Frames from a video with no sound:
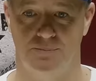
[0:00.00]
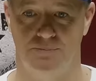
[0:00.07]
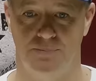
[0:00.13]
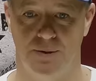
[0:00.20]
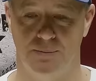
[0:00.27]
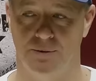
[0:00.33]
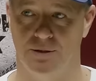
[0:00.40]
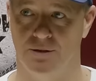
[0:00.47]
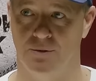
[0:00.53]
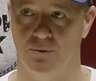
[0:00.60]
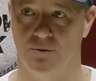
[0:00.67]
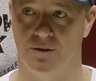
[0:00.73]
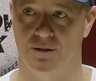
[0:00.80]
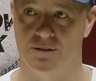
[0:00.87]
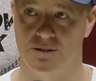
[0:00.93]
with the people in
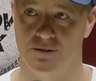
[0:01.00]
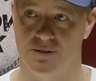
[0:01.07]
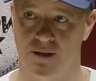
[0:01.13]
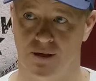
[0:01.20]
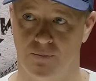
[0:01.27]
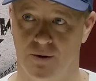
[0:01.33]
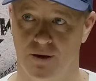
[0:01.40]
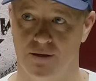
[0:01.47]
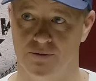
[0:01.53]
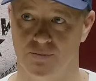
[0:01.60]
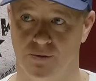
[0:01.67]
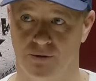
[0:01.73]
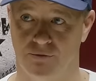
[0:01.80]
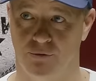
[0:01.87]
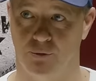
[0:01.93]
northeast New South
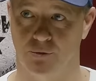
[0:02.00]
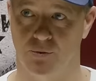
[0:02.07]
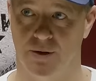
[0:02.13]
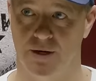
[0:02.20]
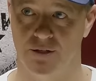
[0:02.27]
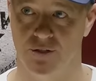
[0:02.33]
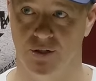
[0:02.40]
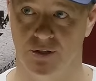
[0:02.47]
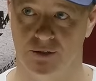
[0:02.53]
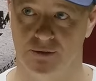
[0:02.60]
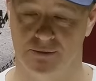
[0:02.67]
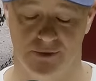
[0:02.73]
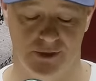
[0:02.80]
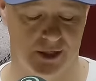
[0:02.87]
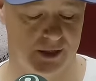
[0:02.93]
Wales with yeah. the four twenty shirt.
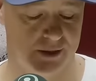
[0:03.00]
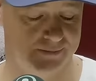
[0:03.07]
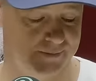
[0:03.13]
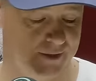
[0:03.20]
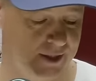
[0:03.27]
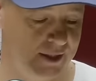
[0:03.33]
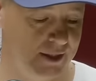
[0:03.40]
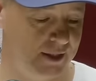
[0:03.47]
So,